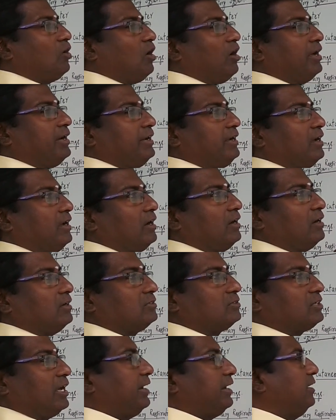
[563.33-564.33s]
auricle.
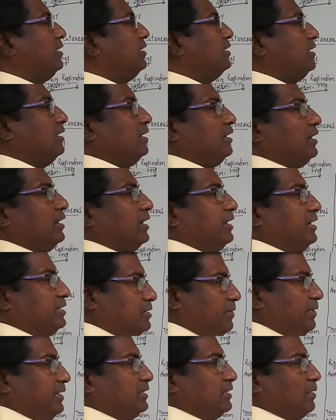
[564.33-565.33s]
Sorry.
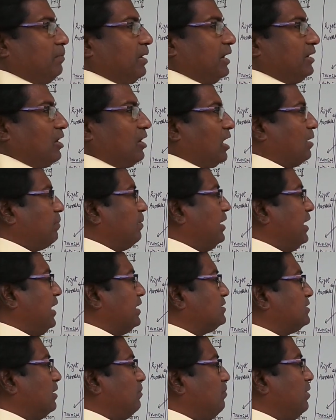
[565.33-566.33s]
Receiving the blood, carbon
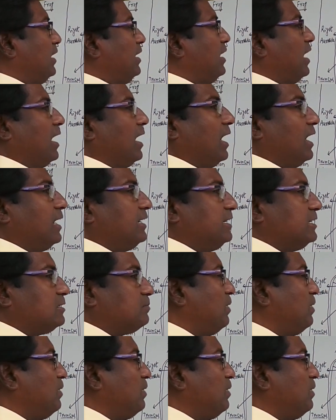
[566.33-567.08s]
dioxide blood, and this